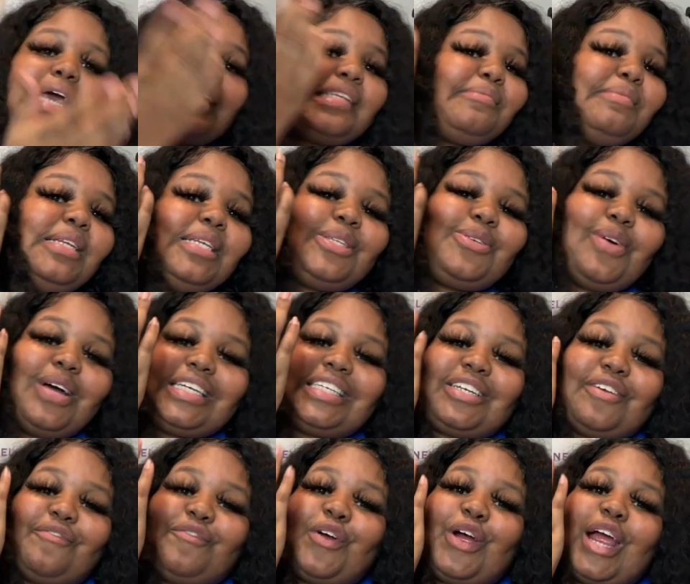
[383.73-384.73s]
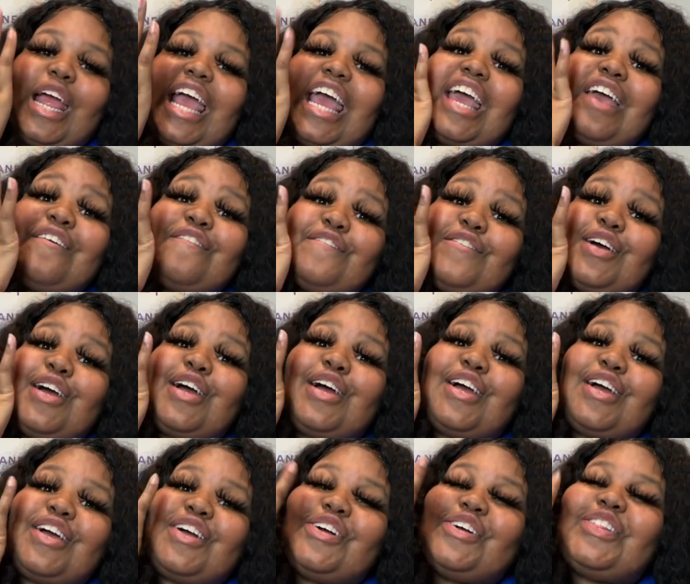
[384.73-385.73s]
ask me this question
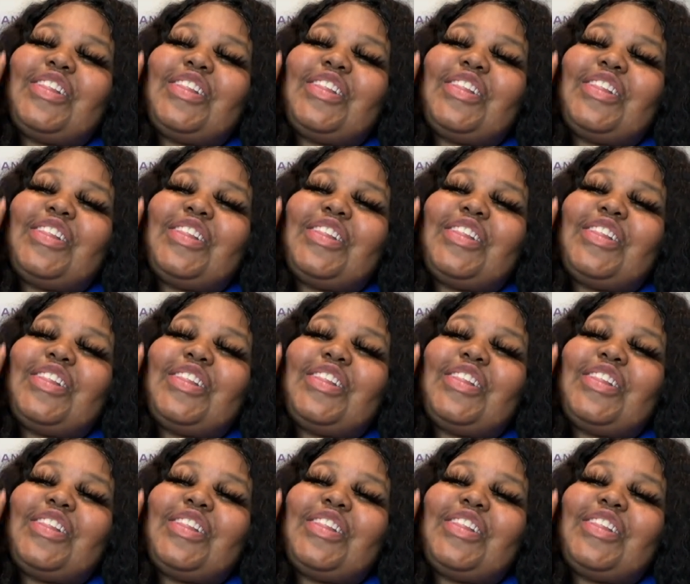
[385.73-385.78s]
forever.